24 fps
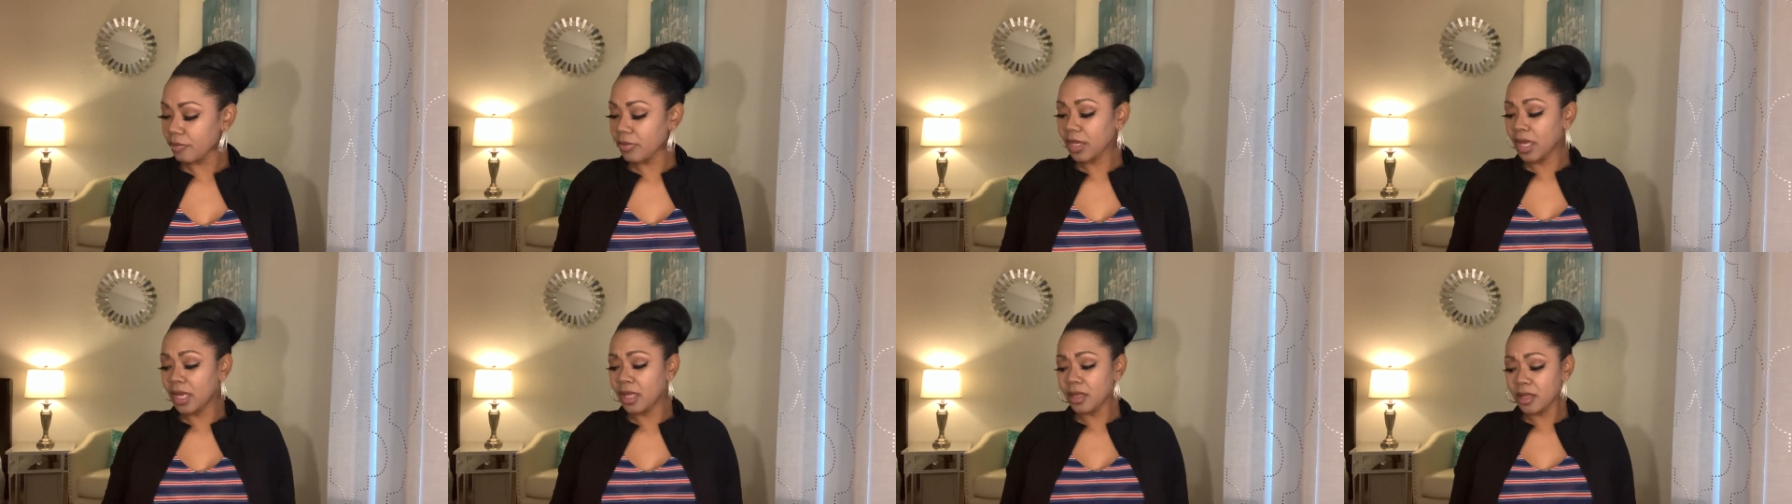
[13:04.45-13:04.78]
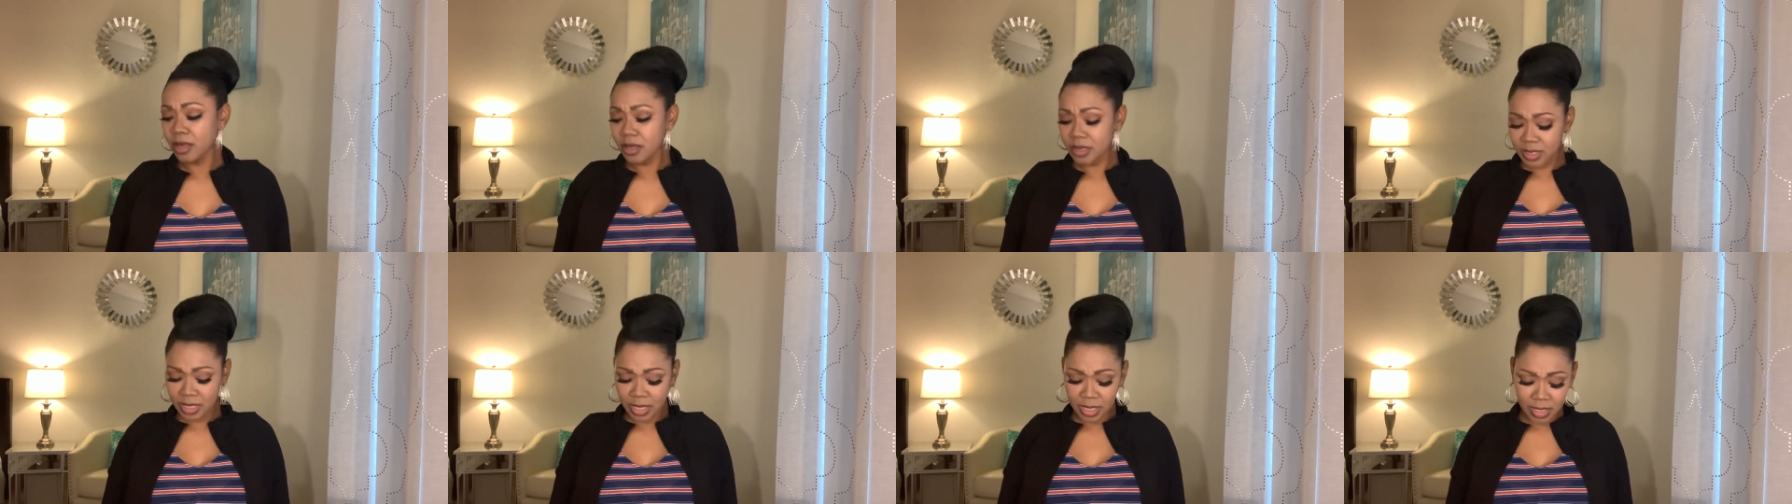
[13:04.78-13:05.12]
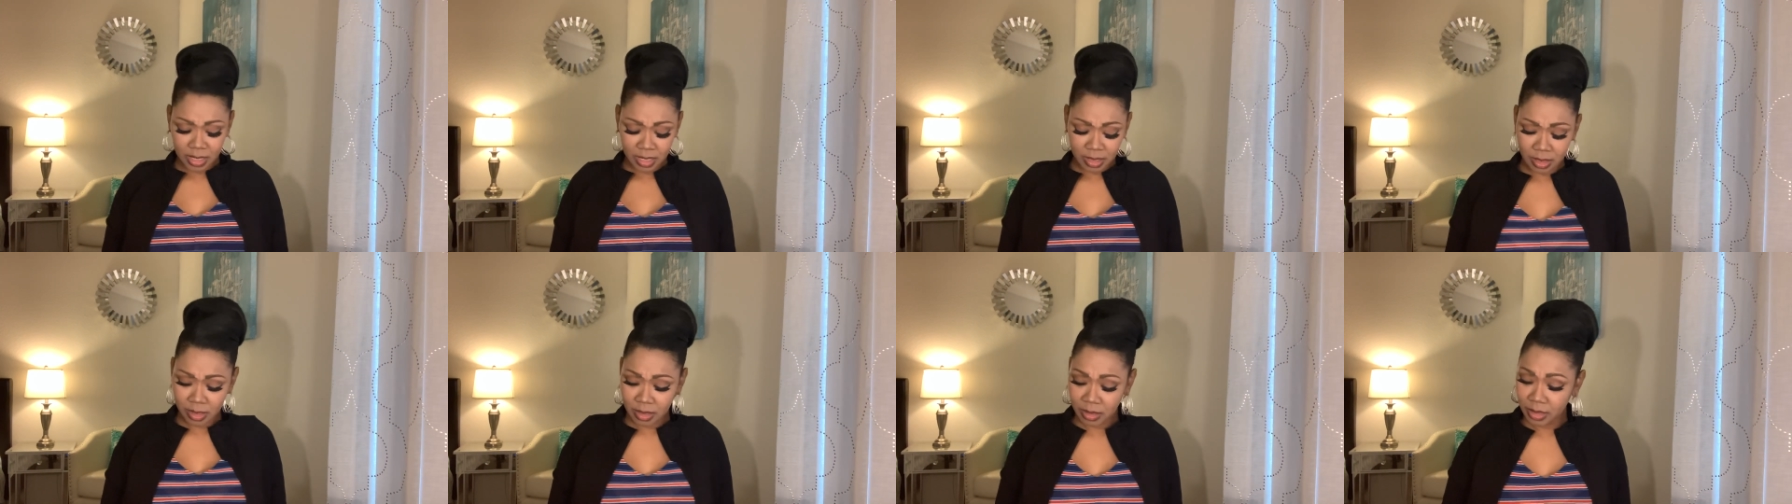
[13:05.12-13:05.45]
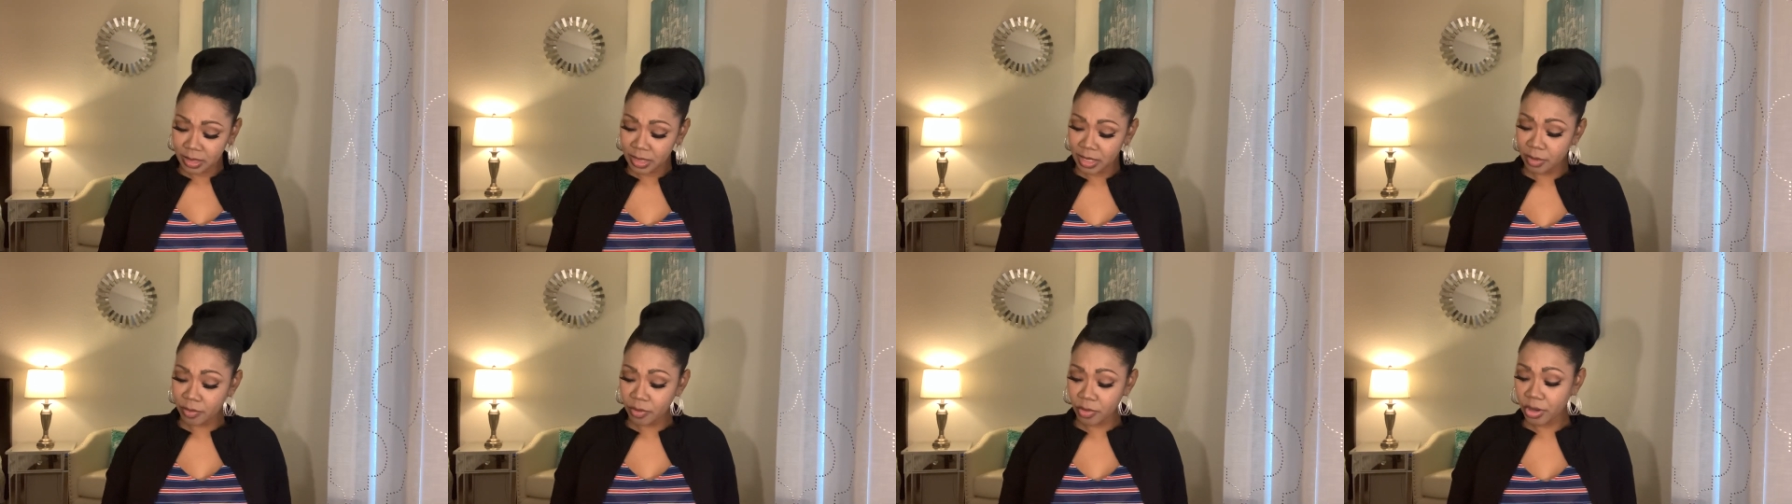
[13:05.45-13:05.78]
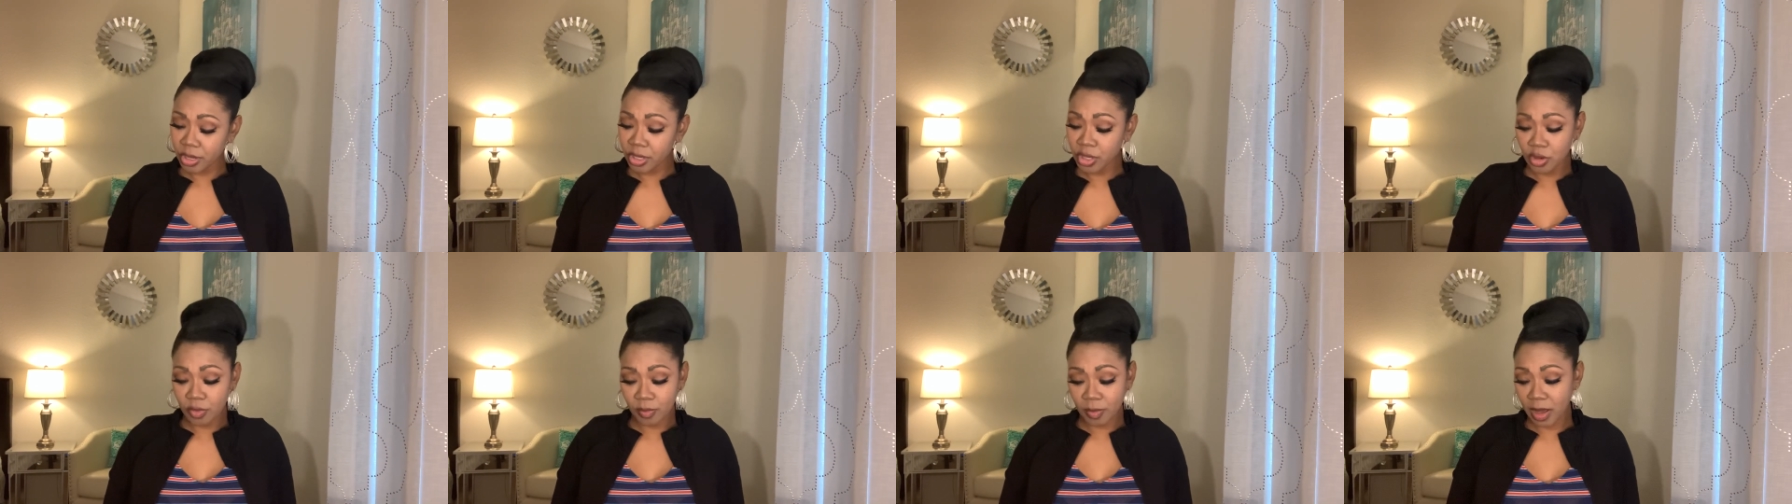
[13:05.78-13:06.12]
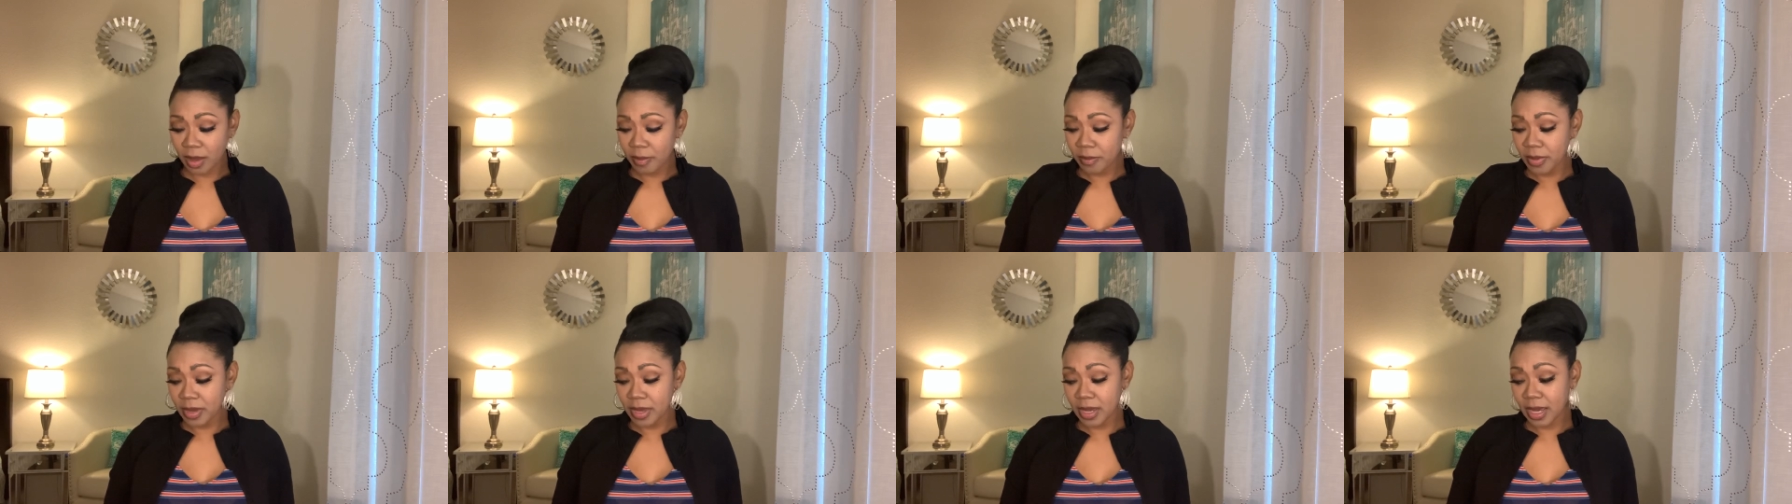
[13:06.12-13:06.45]
It looks like, Libra, you
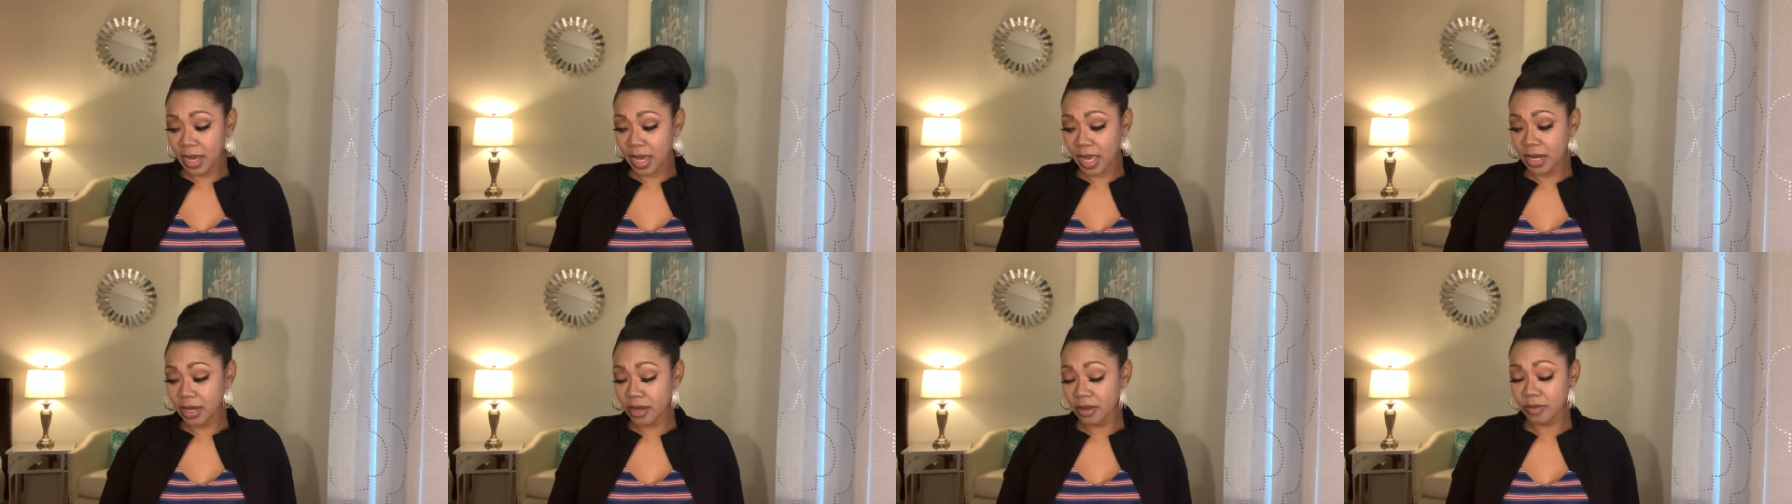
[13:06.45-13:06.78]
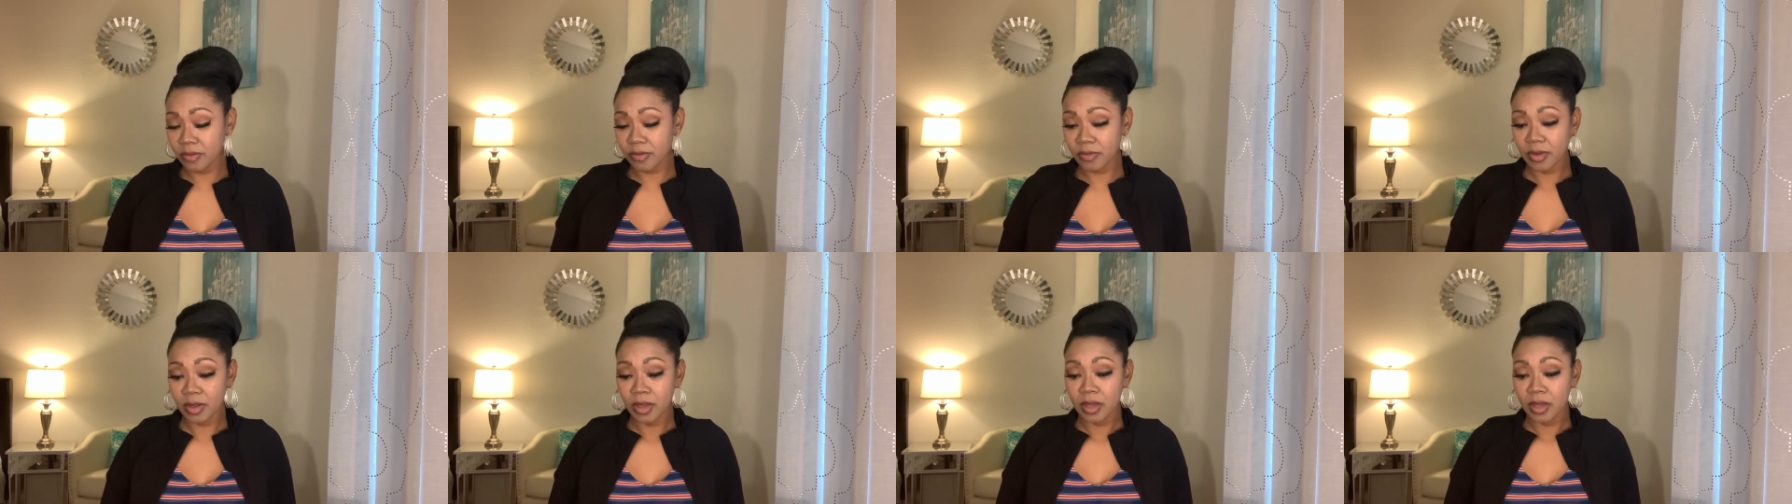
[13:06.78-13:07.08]
might be kind of,